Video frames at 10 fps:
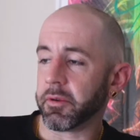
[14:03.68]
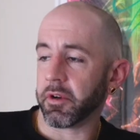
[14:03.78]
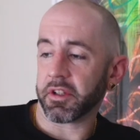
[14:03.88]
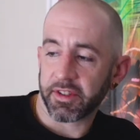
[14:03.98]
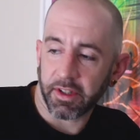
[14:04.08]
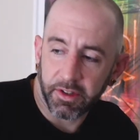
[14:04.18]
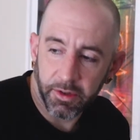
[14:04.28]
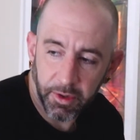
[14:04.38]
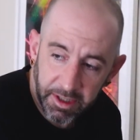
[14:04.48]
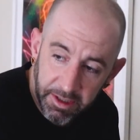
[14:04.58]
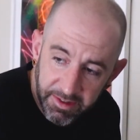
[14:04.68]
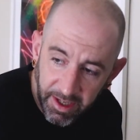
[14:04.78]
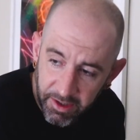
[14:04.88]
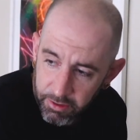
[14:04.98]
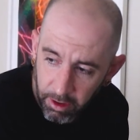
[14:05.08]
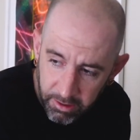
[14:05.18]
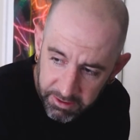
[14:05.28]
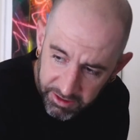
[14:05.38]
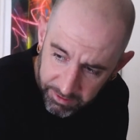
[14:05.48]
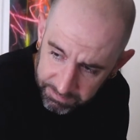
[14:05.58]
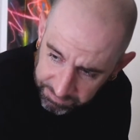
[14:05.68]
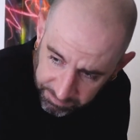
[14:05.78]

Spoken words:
wants to do any test runs,